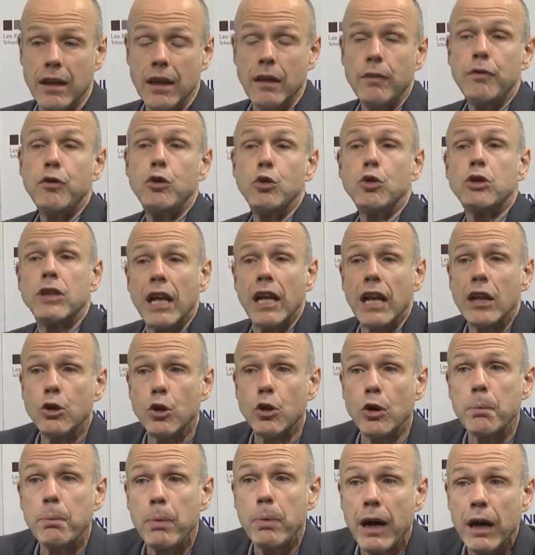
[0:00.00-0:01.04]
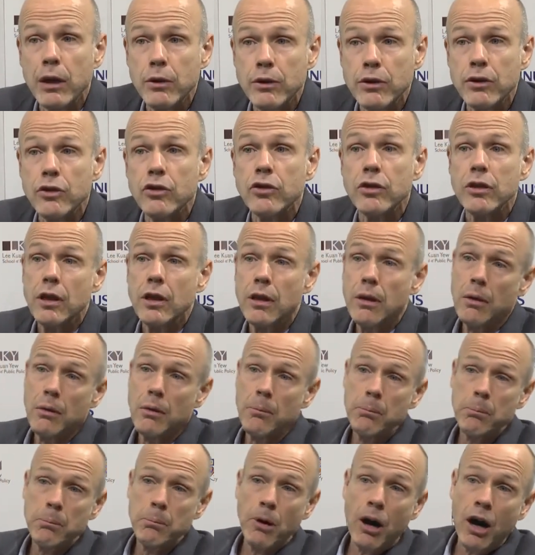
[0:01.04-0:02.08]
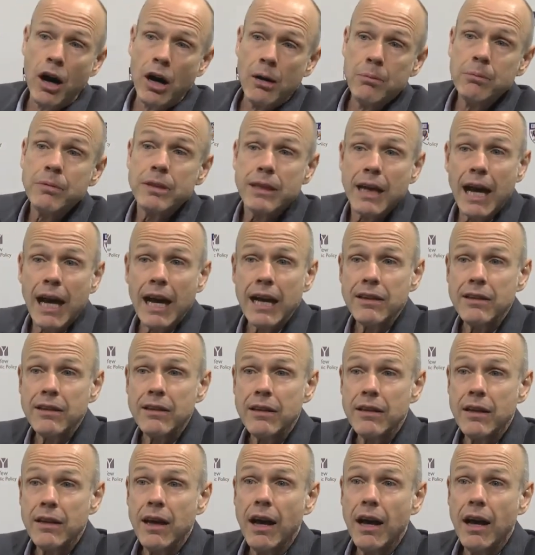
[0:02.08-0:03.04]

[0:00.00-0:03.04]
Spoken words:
If you tell your parents, Mom, Dad,